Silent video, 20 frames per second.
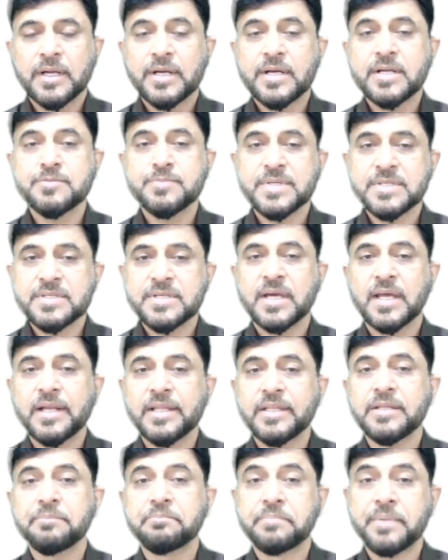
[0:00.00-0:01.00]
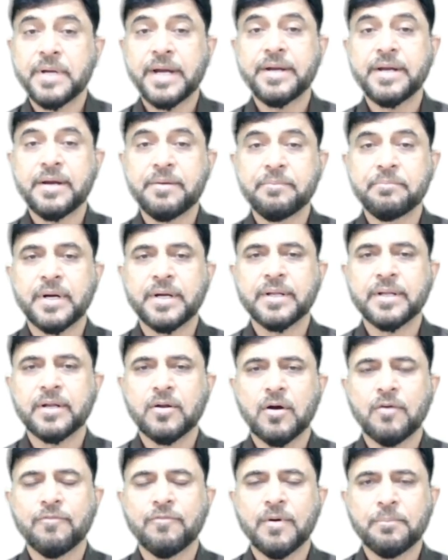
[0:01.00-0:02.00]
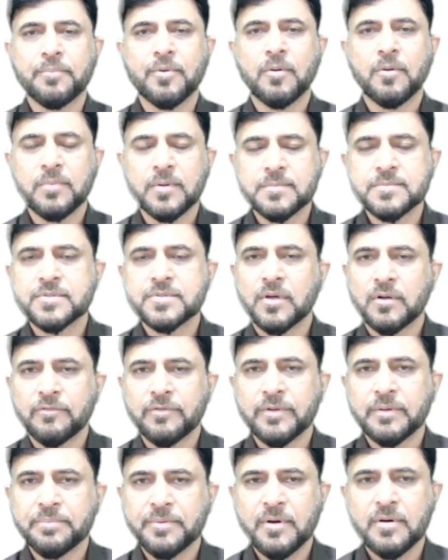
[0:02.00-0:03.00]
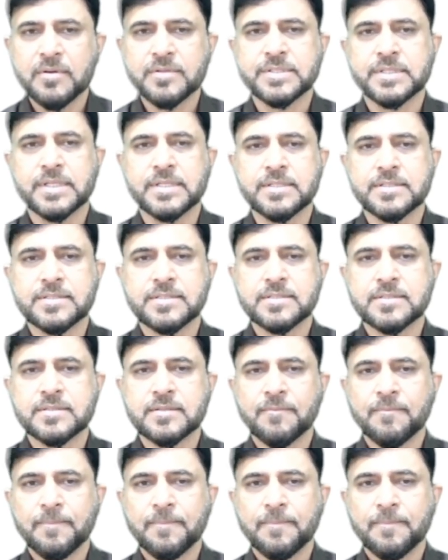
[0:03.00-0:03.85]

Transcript: It is basically the bread and butter of a problem solving process.